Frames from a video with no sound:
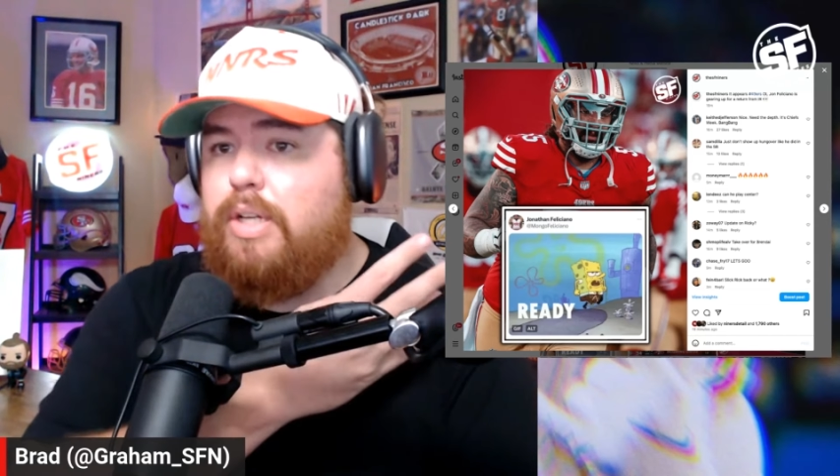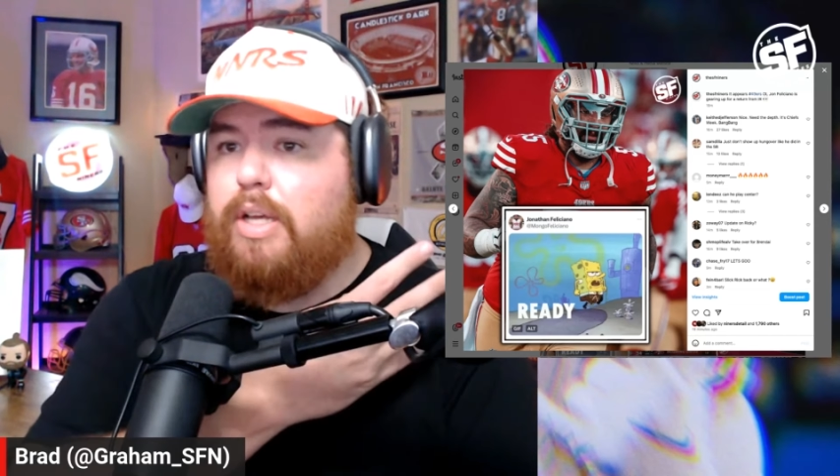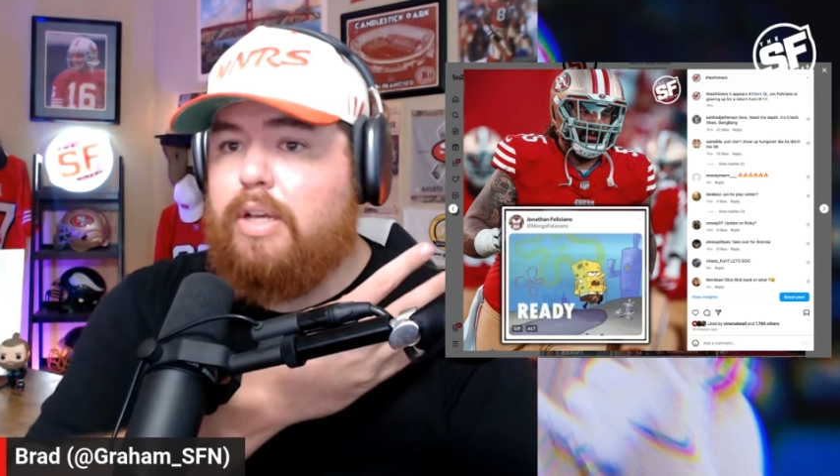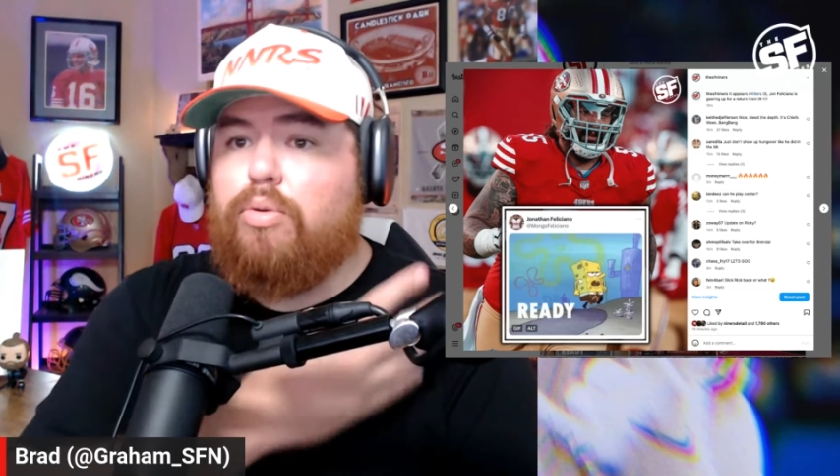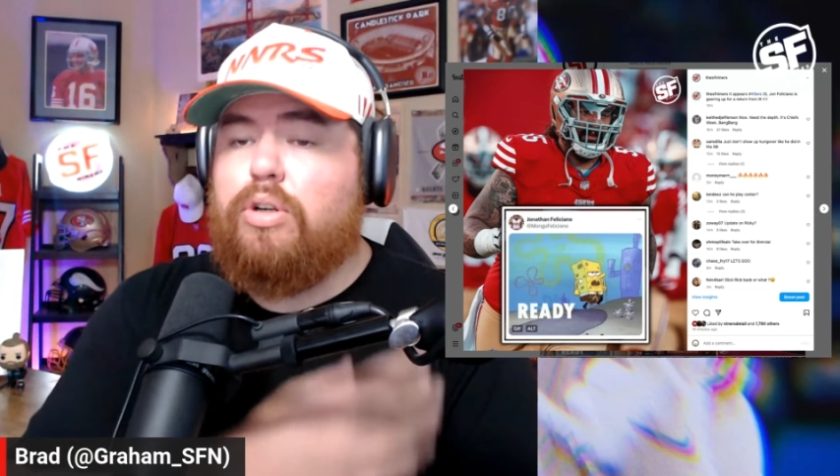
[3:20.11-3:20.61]

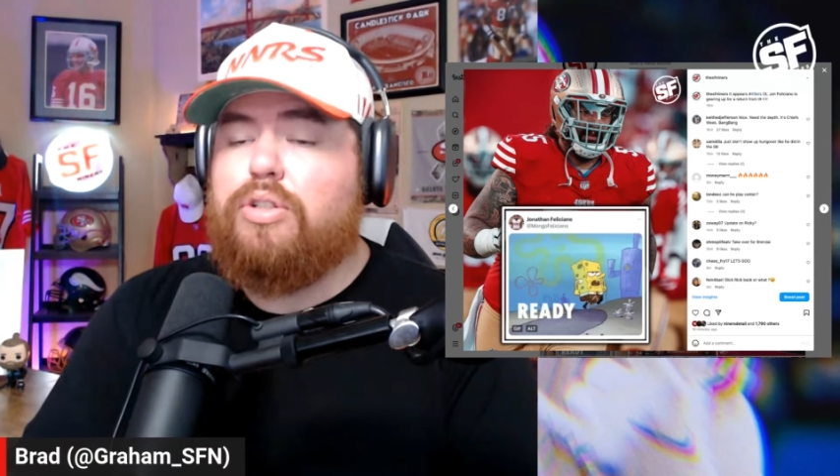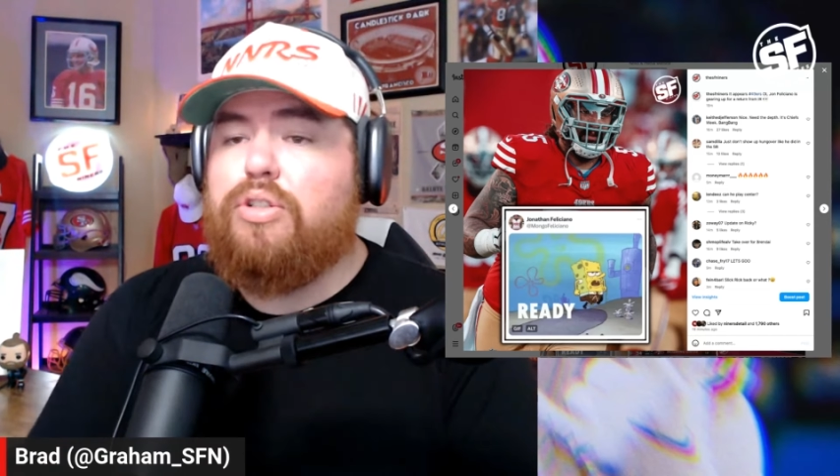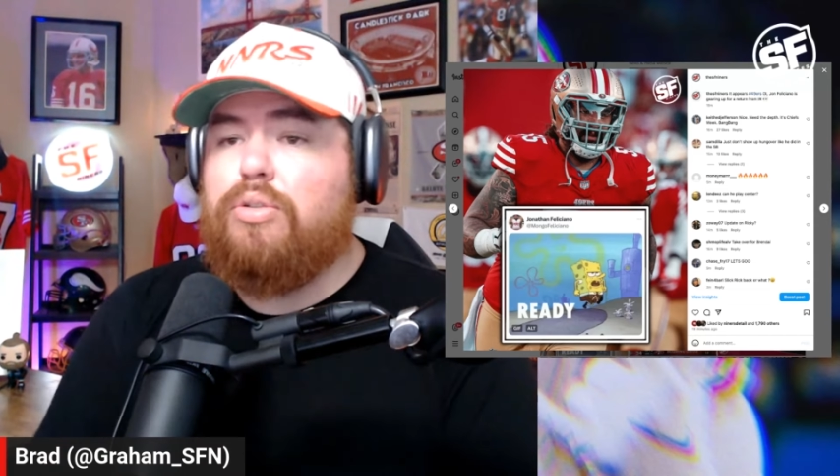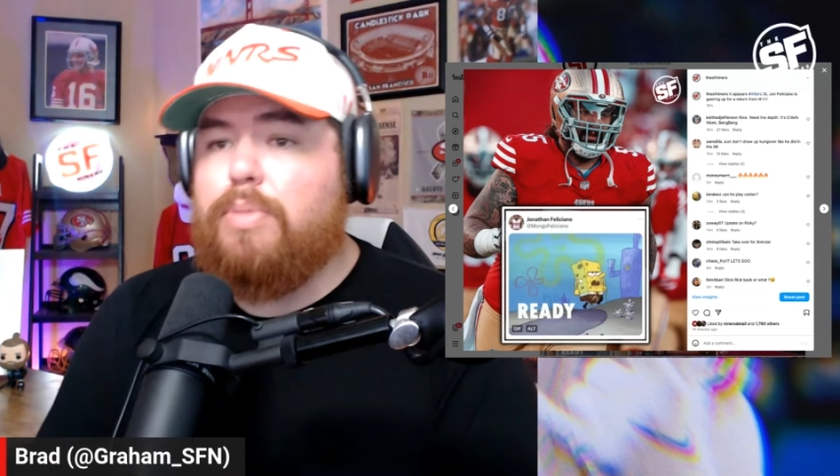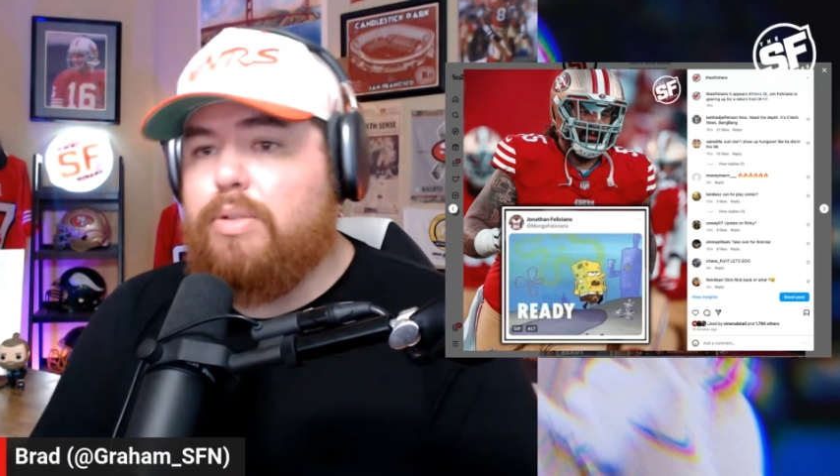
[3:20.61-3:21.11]
like we're
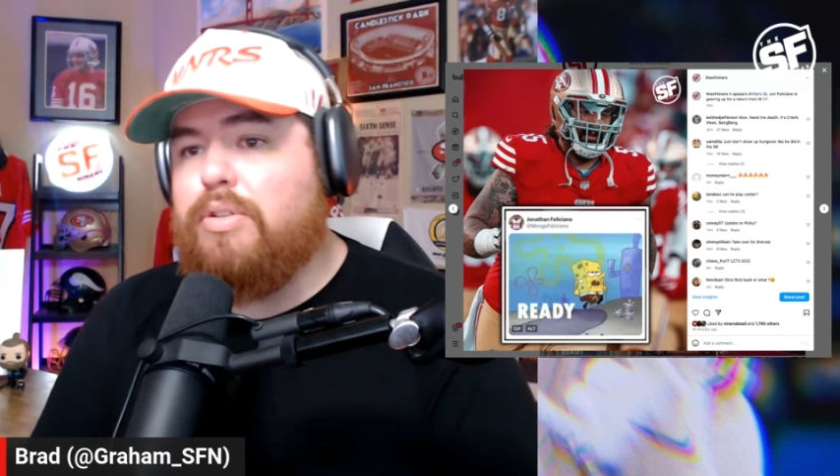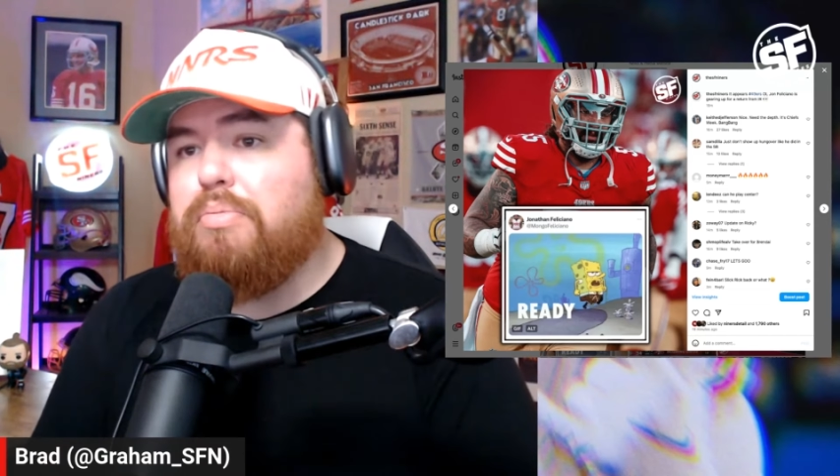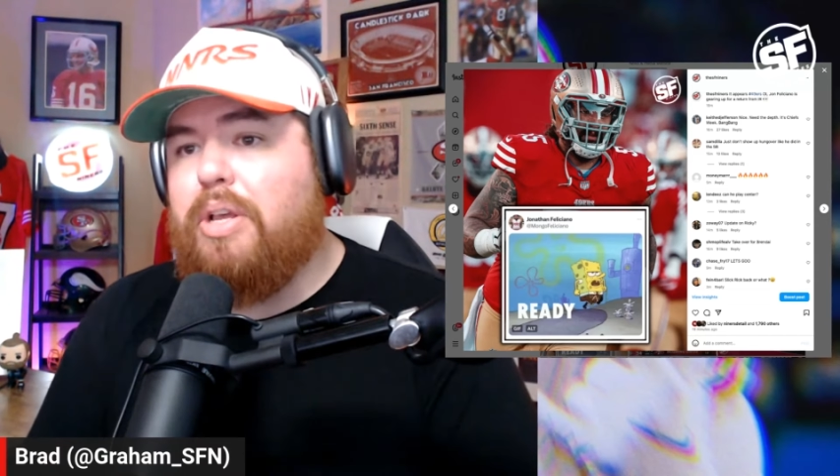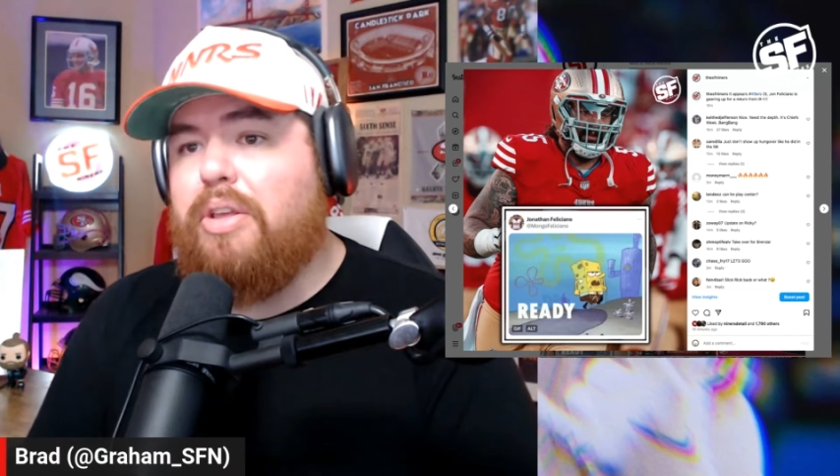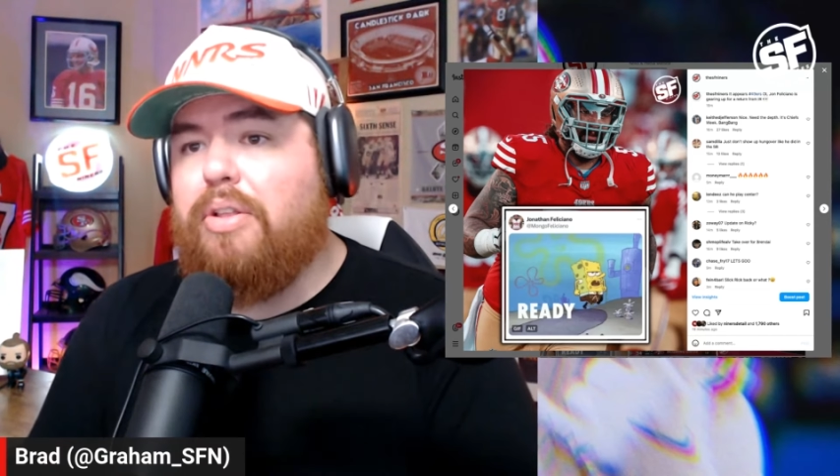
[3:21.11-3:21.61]
assuming, we're
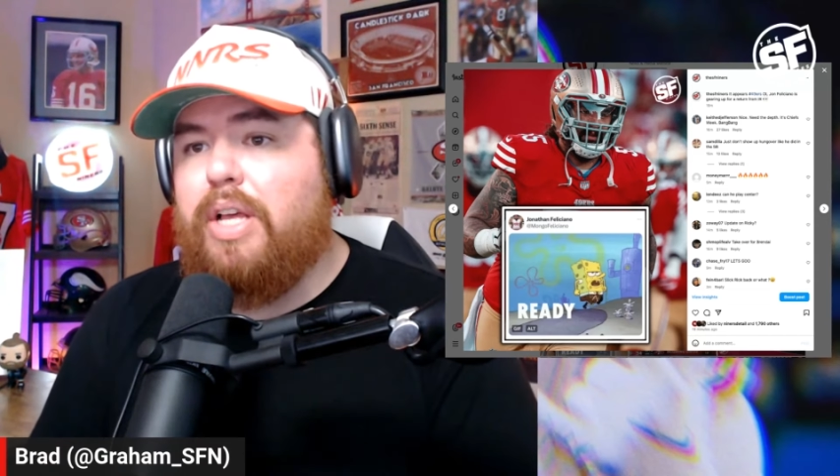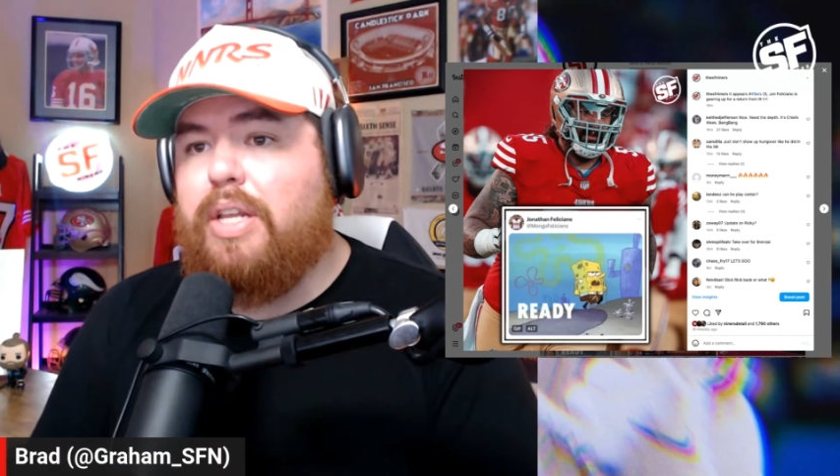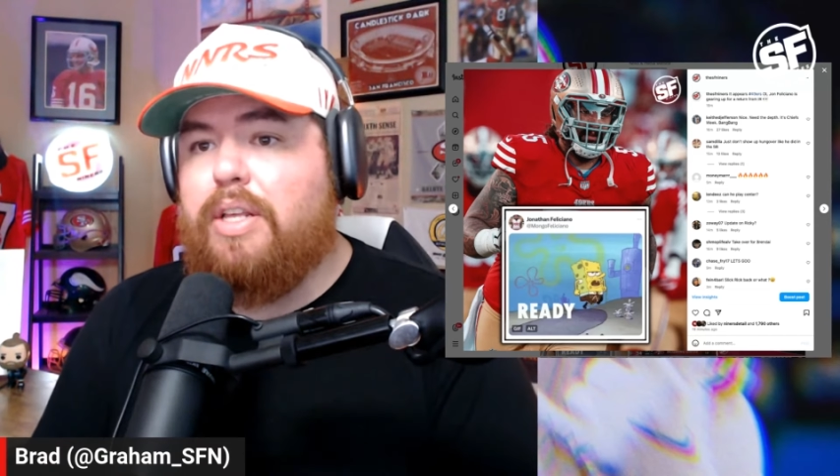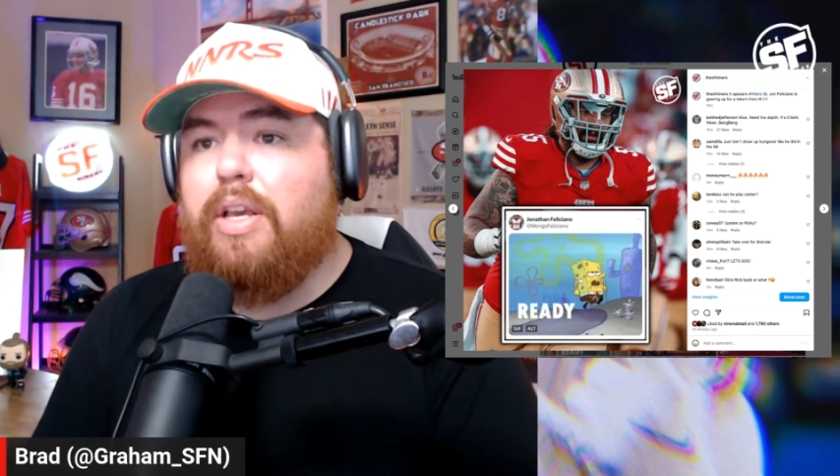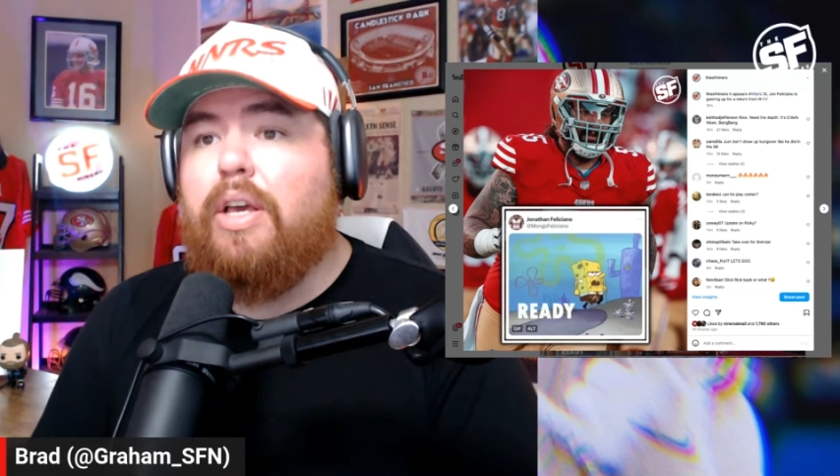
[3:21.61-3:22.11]
speculating,